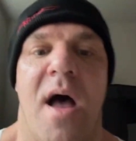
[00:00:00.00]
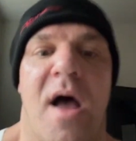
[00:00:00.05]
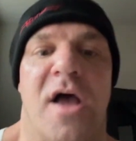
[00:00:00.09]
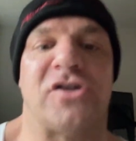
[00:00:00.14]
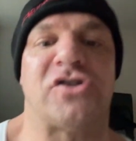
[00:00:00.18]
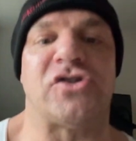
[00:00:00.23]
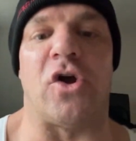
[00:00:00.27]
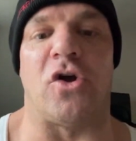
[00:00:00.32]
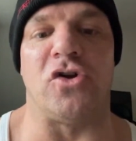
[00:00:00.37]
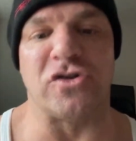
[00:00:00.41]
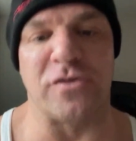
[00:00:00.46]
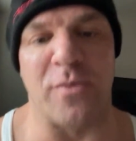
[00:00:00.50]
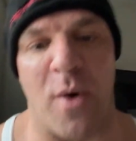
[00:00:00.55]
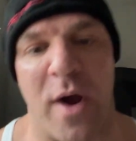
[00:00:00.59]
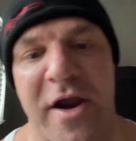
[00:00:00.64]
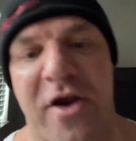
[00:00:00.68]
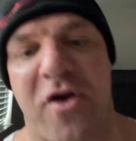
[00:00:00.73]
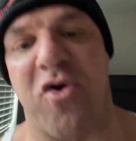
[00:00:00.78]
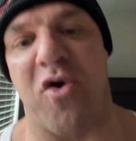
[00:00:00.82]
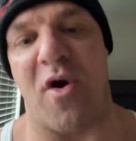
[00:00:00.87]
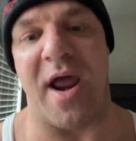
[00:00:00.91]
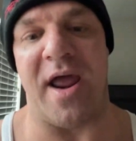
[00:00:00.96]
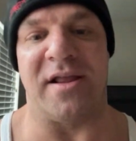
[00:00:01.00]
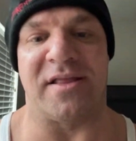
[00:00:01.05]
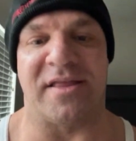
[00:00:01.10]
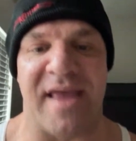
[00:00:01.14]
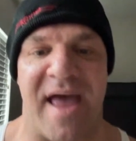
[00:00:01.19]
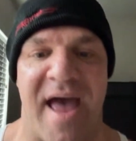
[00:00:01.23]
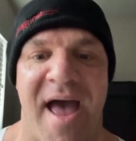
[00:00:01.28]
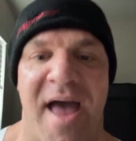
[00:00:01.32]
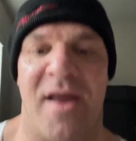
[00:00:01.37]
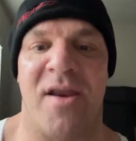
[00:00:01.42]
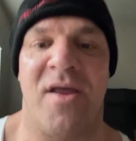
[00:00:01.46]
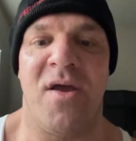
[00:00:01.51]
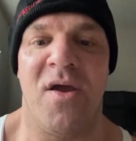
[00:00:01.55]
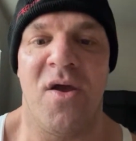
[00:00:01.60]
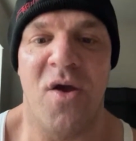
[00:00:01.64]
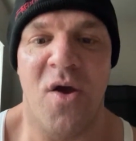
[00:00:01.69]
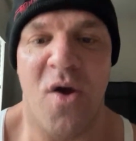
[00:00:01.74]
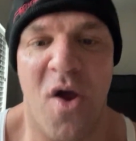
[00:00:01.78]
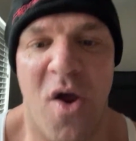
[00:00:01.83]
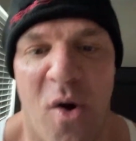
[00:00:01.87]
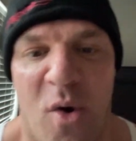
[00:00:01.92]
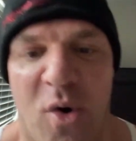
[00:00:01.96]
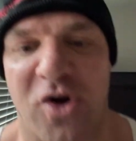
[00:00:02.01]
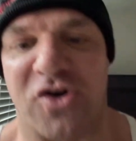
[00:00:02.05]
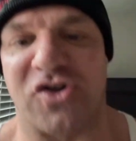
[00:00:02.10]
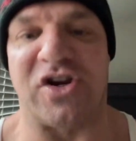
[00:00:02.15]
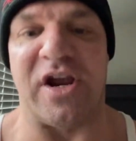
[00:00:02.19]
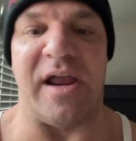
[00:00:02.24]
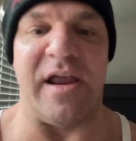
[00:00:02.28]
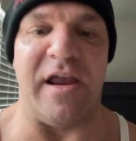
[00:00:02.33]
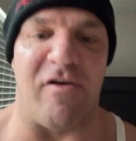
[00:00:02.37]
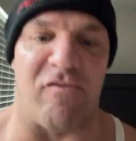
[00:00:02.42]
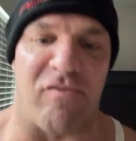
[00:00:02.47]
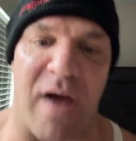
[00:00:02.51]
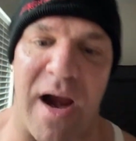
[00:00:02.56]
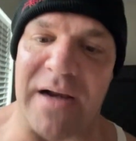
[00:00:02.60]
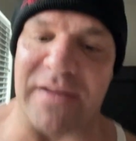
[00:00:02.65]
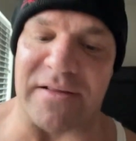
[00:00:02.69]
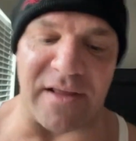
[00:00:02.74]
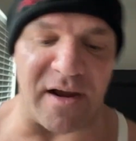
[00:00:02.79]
Soldier Boy cranked that. Or Chingy right